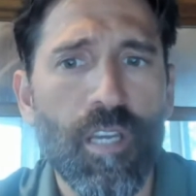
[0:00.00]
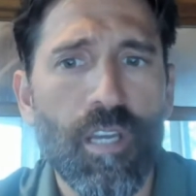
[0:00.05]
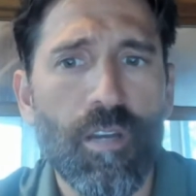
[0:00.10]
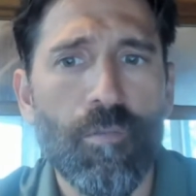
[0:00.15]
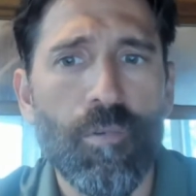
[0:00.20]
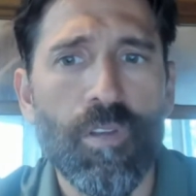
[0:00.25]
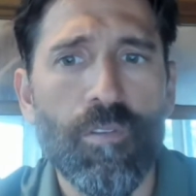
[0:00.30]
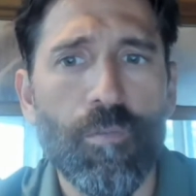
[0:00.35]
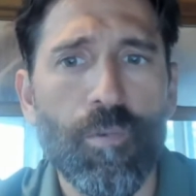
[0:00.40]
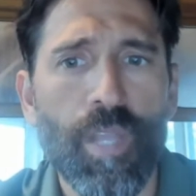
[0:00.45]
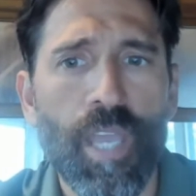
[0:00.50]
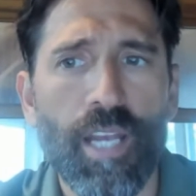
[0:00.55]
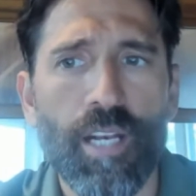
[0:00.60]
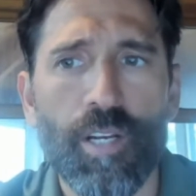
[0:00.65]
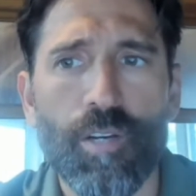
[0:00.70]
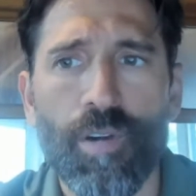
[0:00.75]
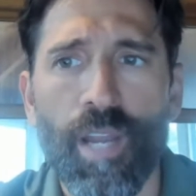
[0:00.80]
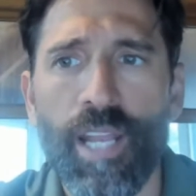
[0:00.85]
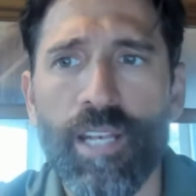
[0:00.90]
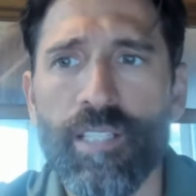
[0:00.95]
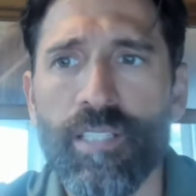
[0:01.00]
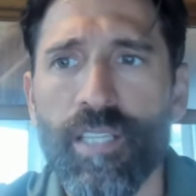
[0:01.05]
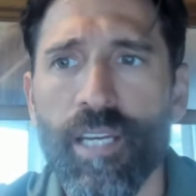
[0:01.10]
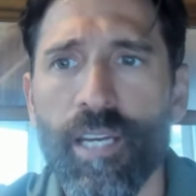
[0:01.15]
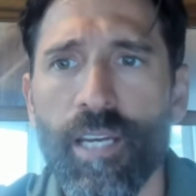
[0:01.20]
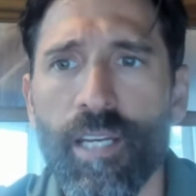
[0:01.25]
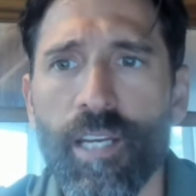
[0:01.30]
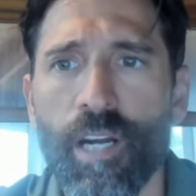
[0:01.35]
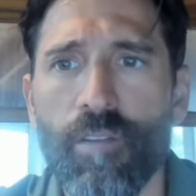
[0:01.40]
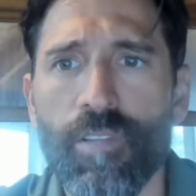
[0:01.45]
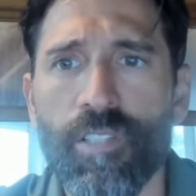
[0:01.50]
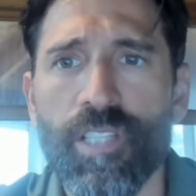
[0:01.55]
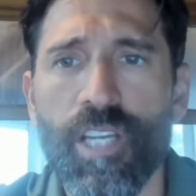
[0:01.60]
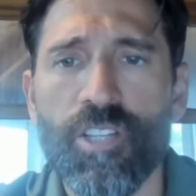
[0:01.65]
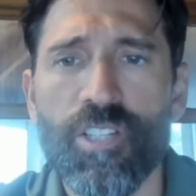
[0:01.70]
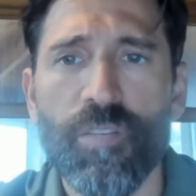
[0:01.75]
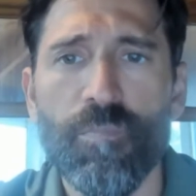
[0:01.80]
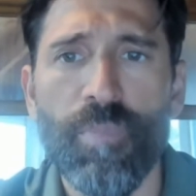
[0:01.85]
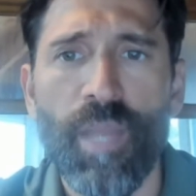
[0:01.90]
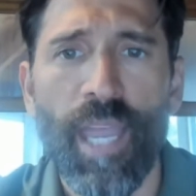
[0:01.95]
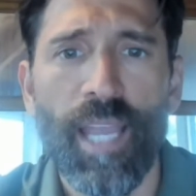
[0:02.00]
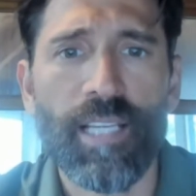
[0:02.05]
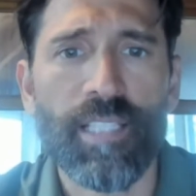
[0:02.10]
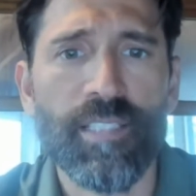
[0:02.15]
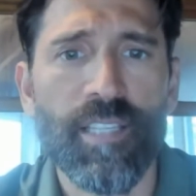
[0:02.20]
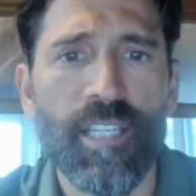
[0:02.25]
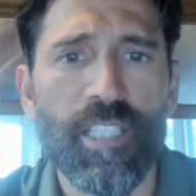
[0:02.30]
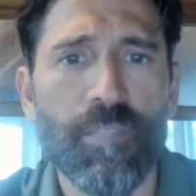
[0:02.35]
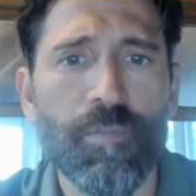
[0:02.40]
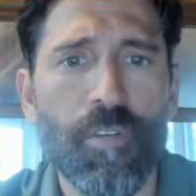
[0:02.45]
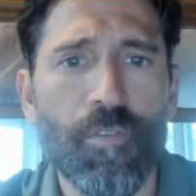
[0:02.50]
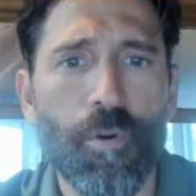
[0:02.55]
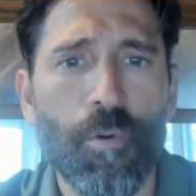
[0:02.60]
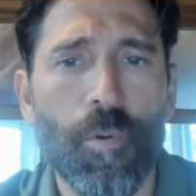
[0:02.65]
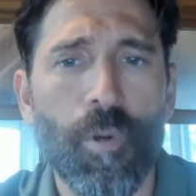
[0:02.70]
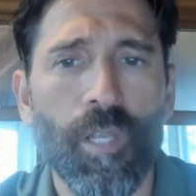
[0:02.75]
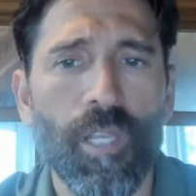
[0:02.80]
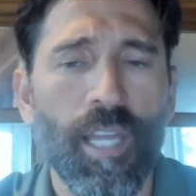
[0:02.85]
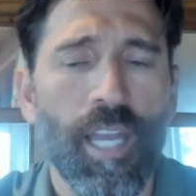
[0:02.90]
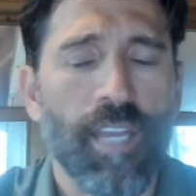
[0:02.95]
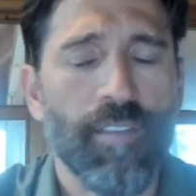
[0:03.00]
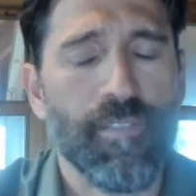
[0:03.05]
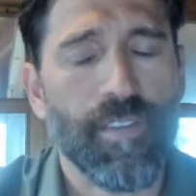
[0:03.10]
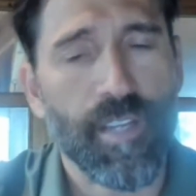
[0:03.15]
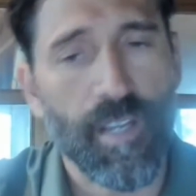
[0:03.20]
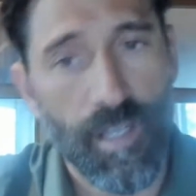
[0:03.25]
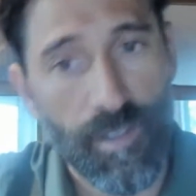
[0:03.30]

We had a great conversation backstage before we went live here,